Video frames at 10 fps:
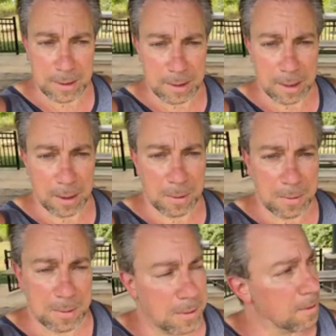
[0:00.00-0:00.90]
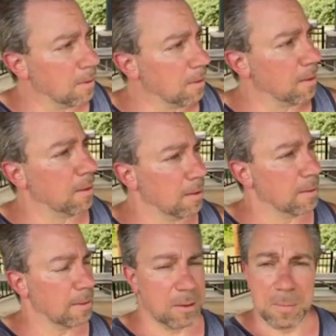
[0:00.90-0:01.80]
You know?
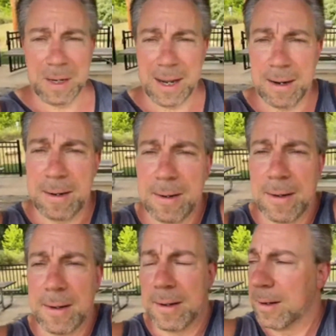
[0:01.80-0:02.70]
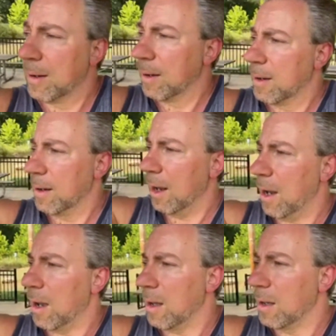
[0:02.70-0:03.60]
Oh man.
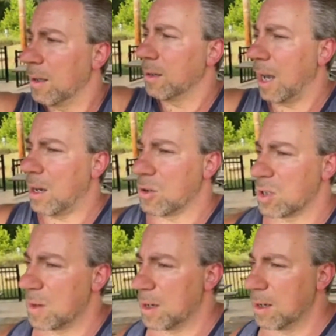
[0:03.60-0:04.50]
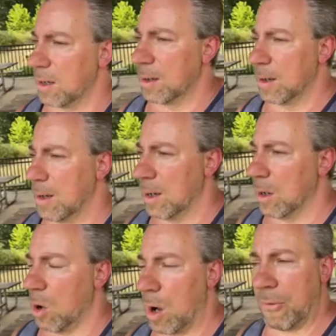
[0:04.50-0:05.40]
Yeah, gators.
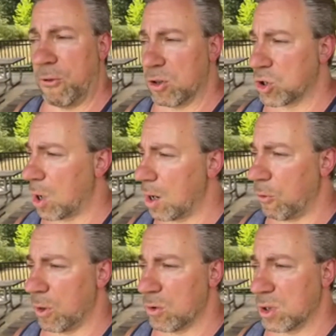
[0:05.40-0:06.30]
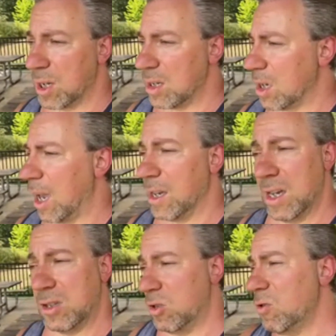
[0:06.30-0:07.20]
Oh, I feel sorry for those geese. Hey,
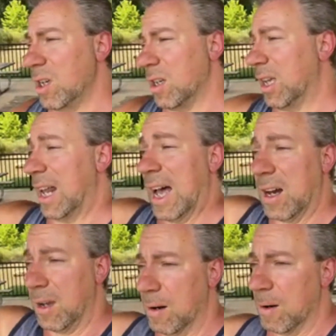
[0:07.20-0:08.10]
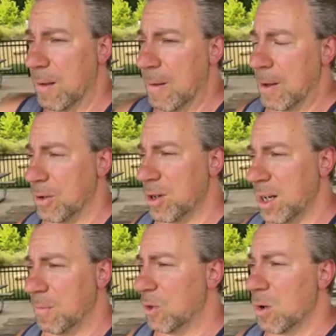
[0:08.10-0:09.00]
geese, you need to get out of here.
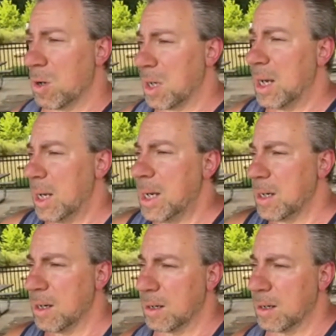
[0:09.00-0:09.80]
You're gonna get eaten.